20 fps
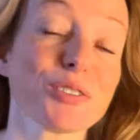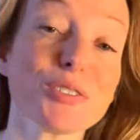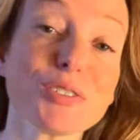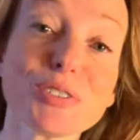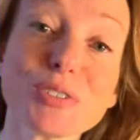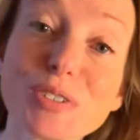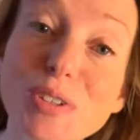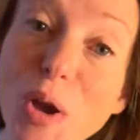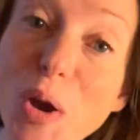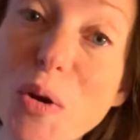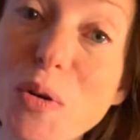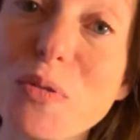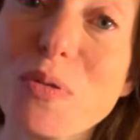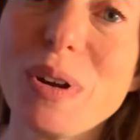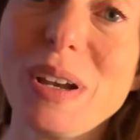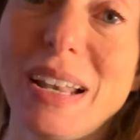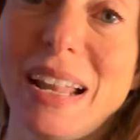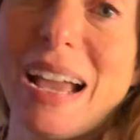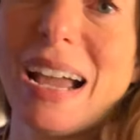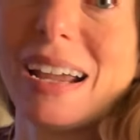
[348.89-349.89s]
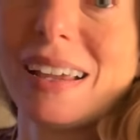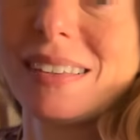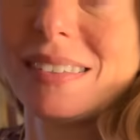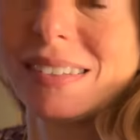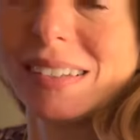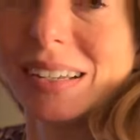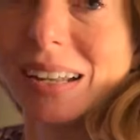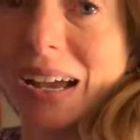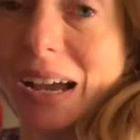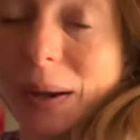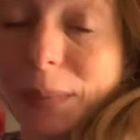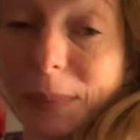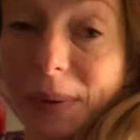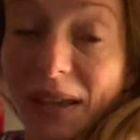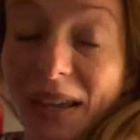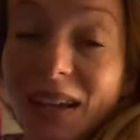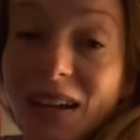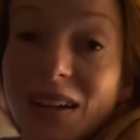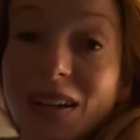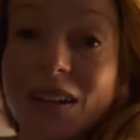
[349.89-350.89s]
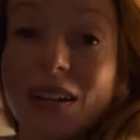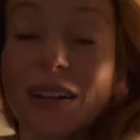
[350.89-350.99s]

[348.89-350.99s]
so relaxed and happy